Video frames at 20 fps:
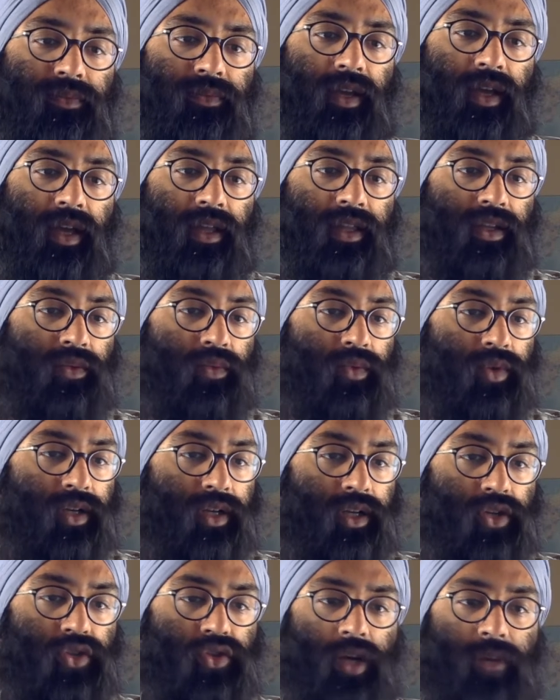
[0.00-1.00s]
And then we're
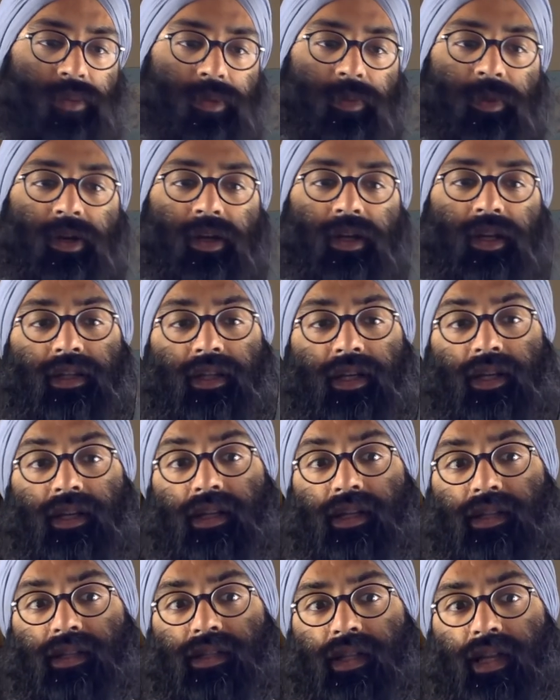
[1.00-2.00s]
going to drop a pawn at the end
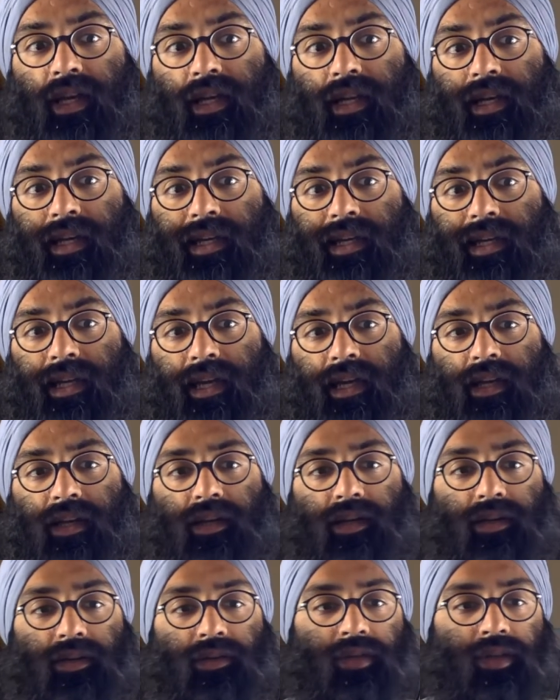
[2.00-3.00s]
of this line
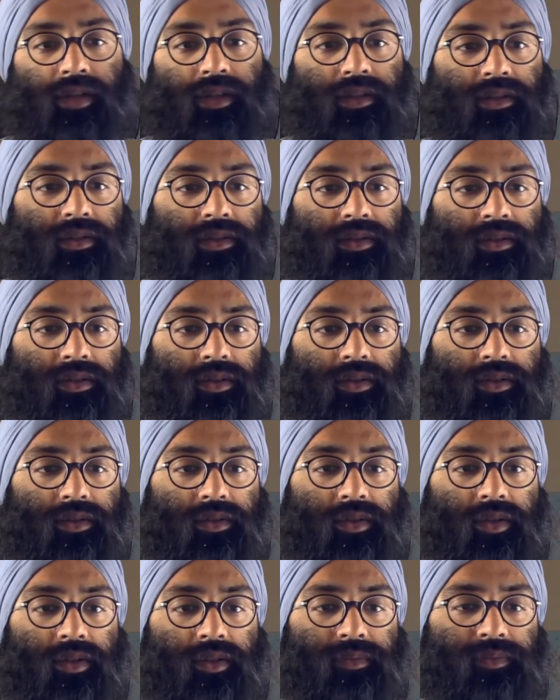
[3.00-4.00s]
again, right? So let's do
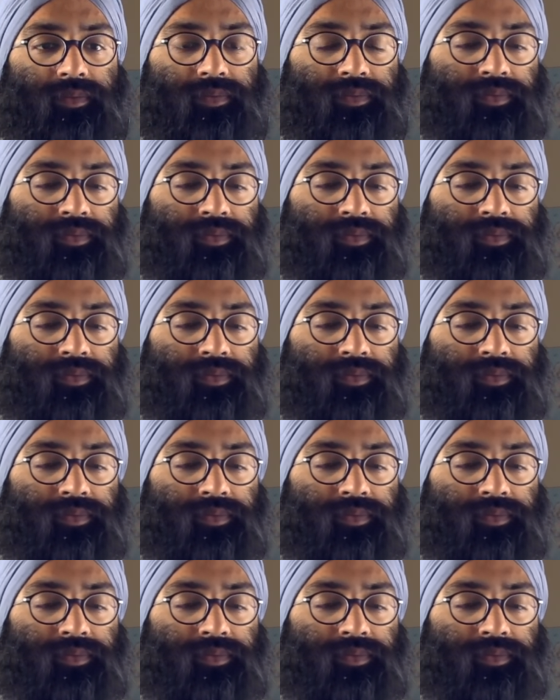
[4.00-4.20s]
it.